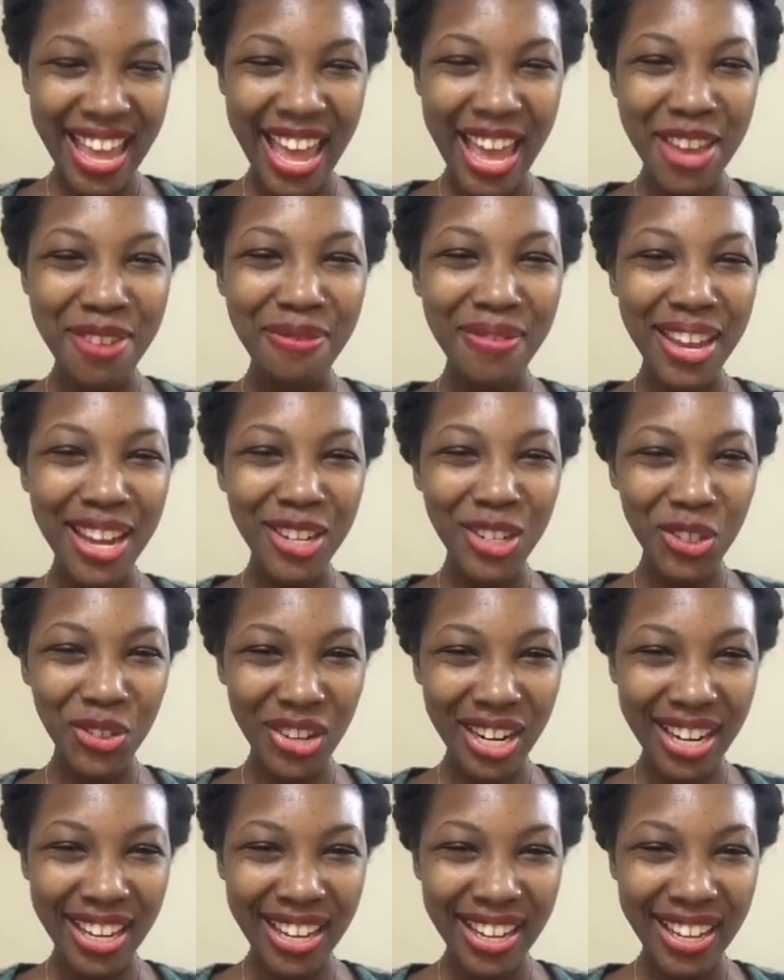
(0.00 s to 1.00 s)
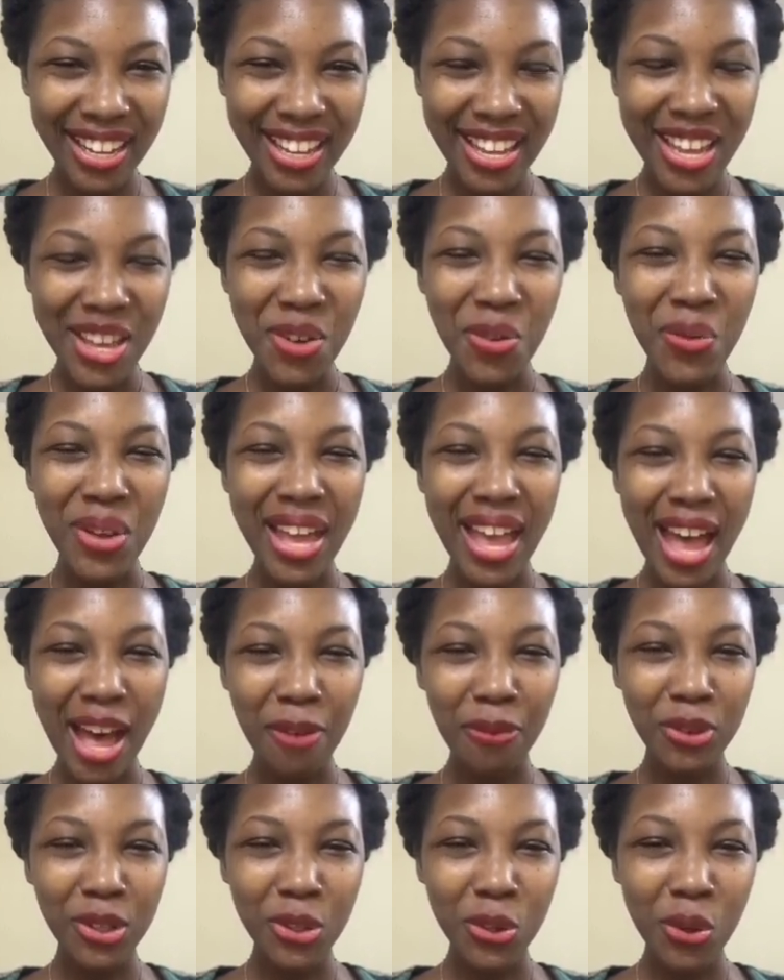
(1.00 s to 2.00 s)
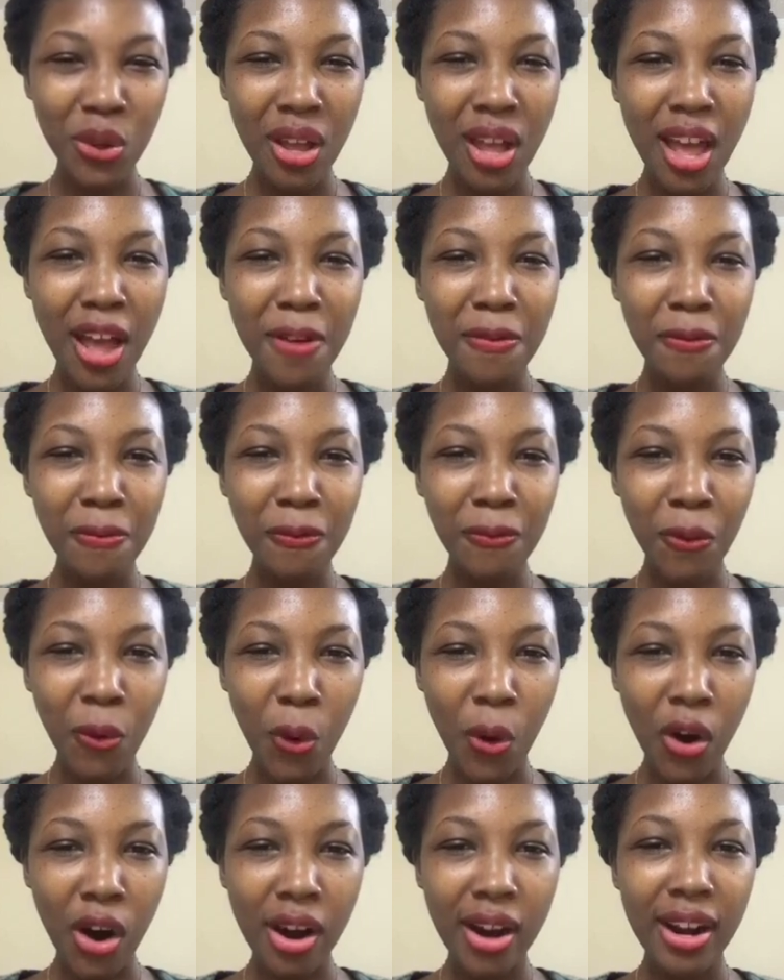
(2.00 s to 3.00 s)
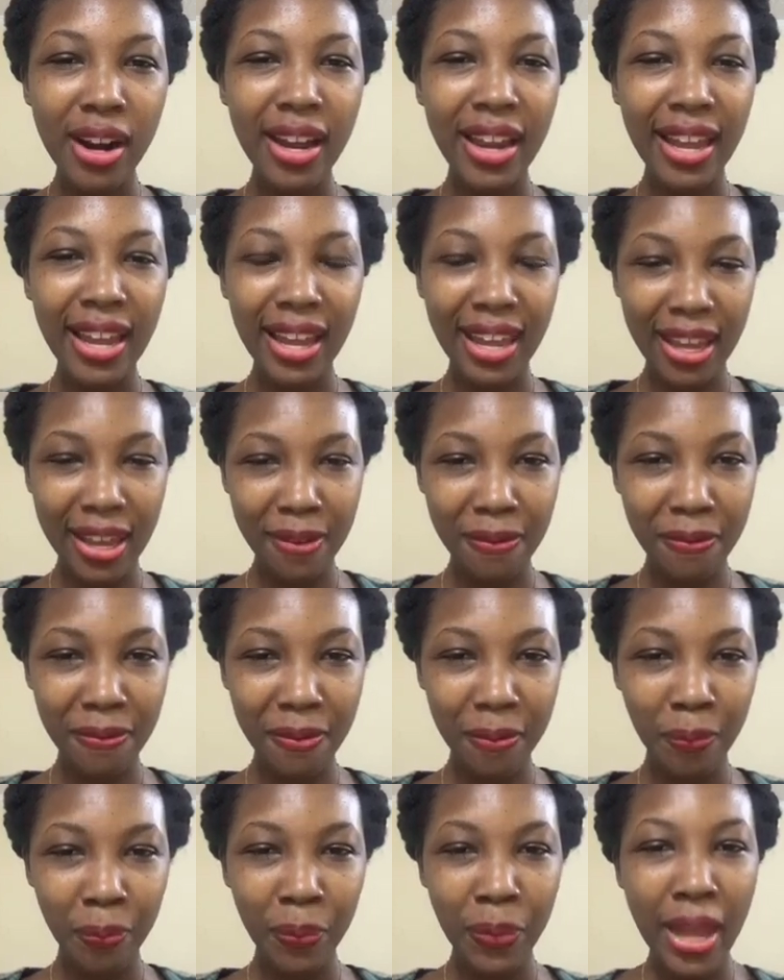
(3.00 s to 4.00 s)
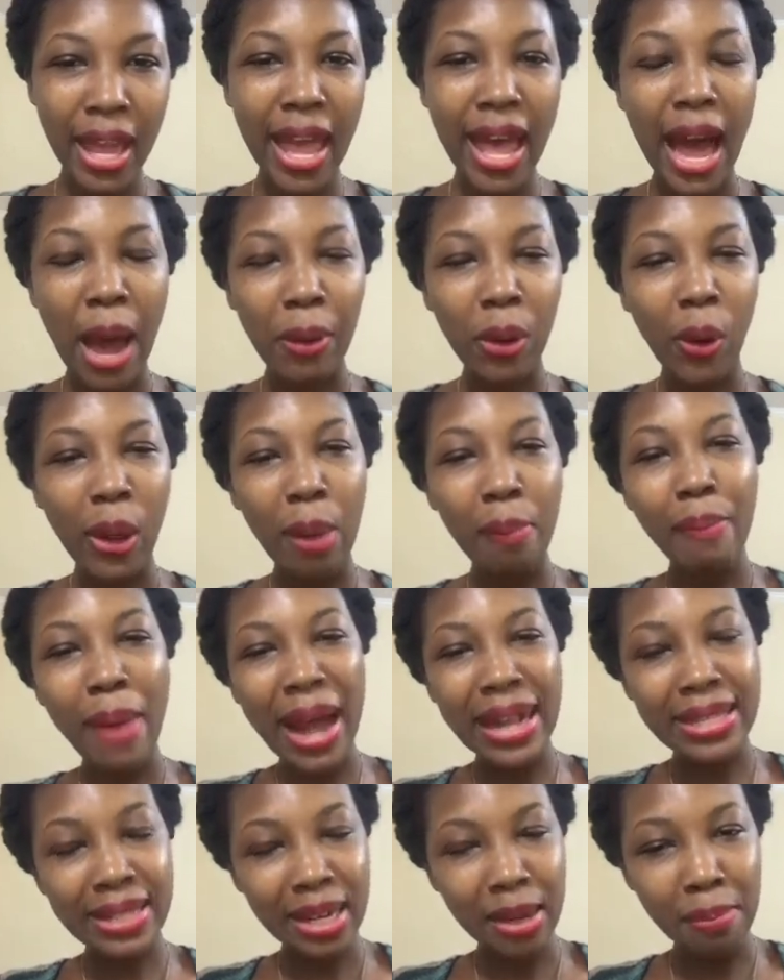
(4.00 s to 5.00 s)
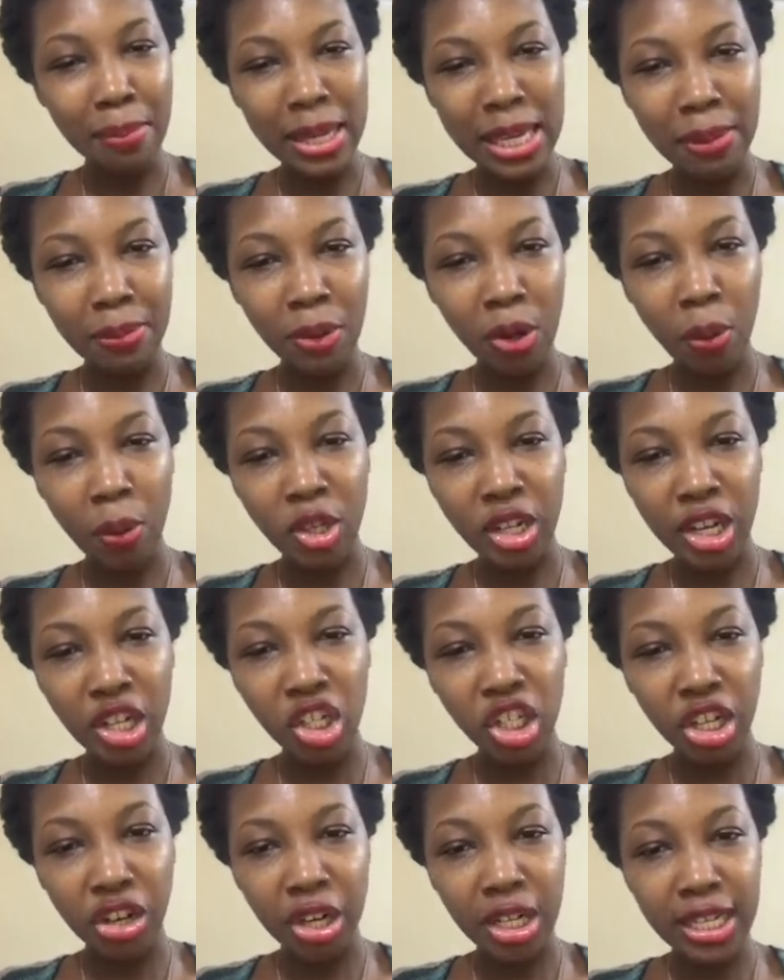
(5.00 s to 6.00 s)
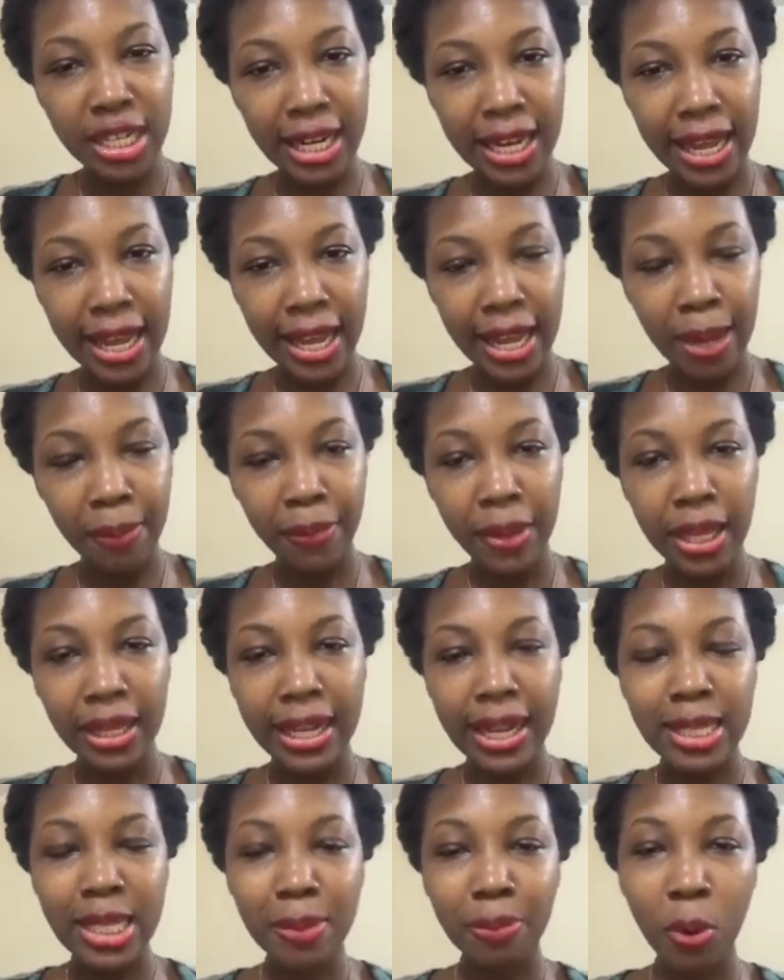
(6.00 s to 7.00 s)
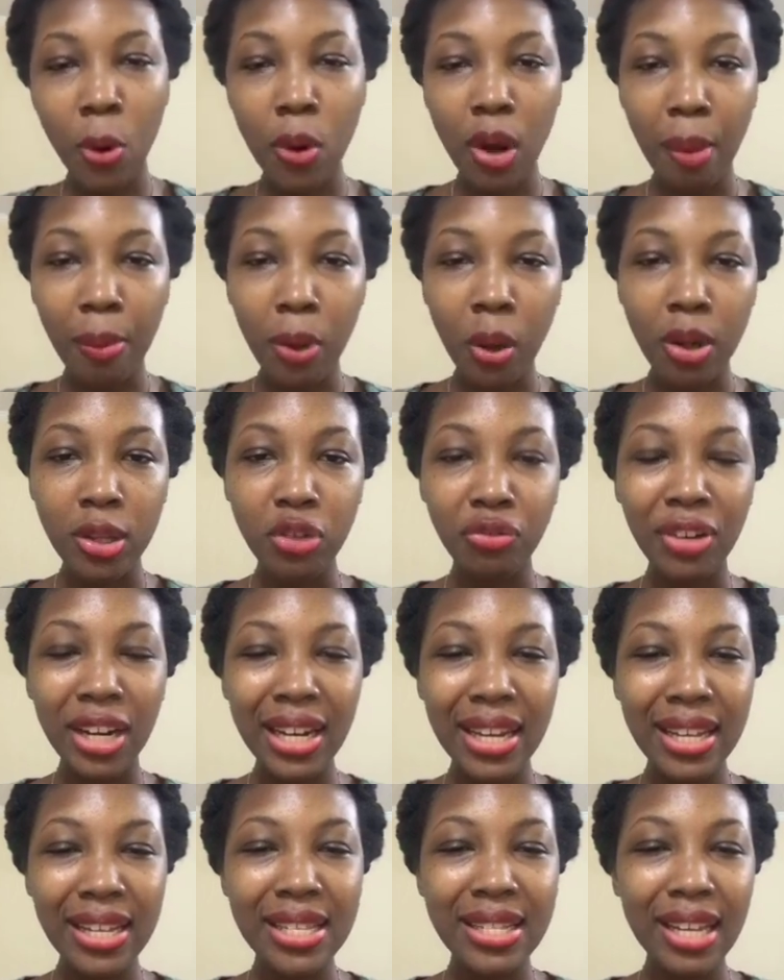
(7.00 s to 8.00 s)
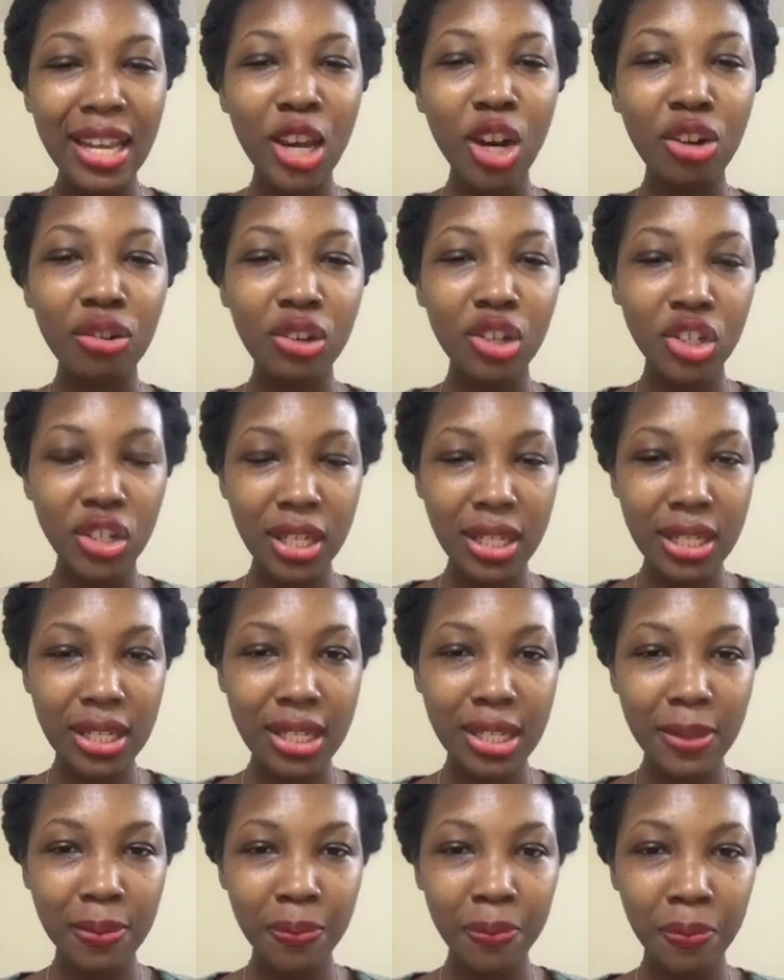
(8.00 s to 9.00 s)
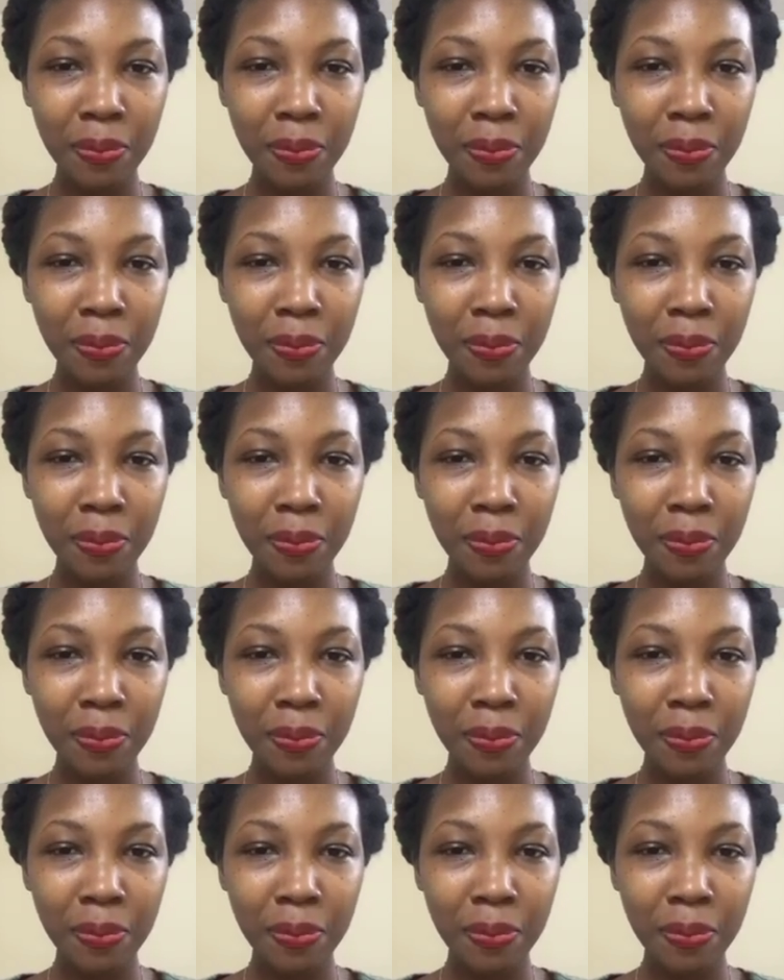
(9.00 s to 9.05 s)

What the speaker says: Eventually, we have to forgive. And we're going back to the meme now, which I shared today, that spoke about releasing grudges.